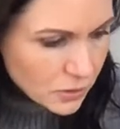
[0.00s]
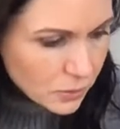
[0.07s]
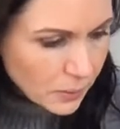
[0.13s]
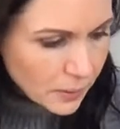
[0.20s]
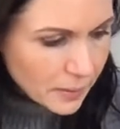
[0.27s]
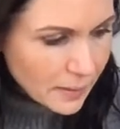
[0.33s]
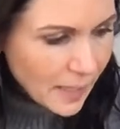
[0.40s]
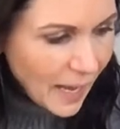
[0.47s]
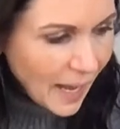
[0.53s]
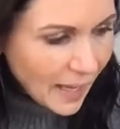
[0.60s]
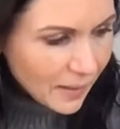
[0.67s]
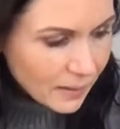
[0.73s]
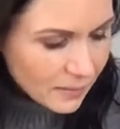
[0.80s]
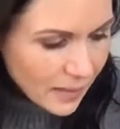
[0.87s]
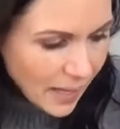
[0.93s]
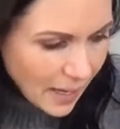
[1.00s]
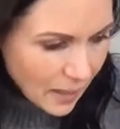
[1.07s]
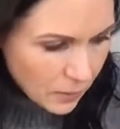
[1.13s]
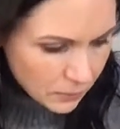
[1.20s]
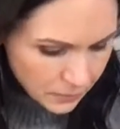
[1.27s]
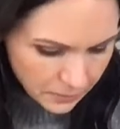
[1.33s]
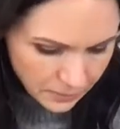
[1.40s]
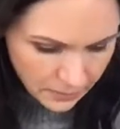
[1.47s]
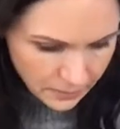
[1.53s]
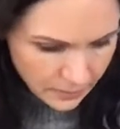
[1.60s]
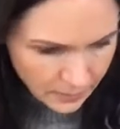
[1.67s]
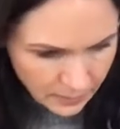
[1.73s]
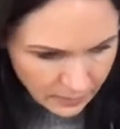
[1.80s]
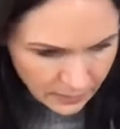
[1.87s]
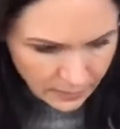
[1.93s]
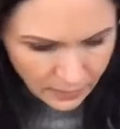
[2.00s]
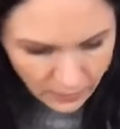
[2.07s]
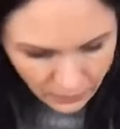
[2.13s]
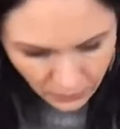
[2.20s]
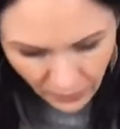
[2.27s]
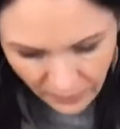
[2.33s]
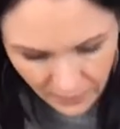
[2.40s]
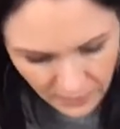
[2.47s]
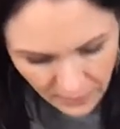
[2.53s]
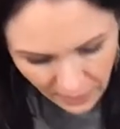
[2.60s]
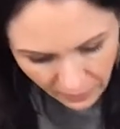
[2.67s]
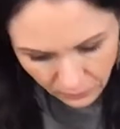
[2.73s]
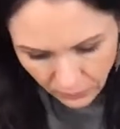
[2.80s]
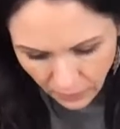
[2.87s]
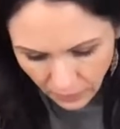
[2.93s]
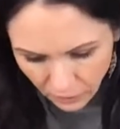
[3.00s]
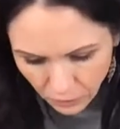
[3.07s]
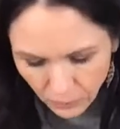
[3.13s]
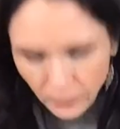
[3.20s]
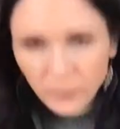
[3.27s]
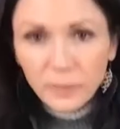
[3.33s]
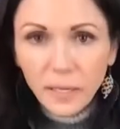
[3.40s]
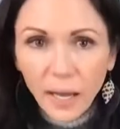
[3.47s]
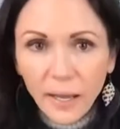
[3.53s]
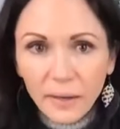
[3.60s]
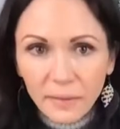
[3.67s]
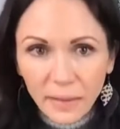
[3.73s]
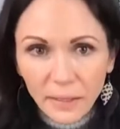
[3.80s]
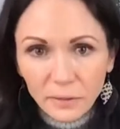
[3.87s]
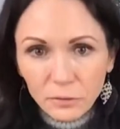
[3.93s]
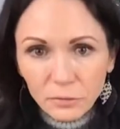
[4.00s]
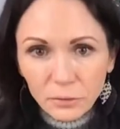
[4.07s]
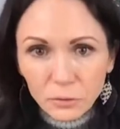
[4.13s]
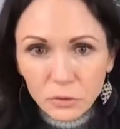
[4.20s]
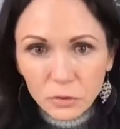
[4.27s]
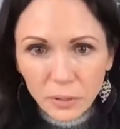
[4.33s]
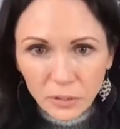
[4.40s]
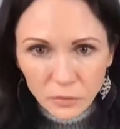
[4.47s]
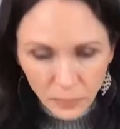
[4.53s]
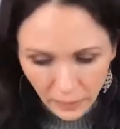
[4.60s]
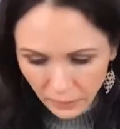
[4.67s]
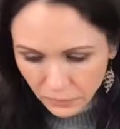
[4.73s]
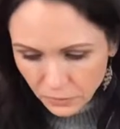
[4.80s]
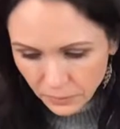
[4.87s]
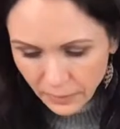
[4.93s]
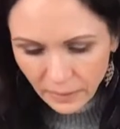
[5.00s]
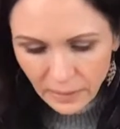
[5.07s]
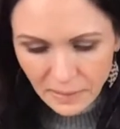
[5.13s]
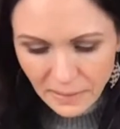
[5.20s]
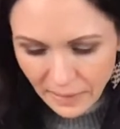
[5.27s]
You are not allowed, write this down, you are not allowed to feel stressed while you're doing this.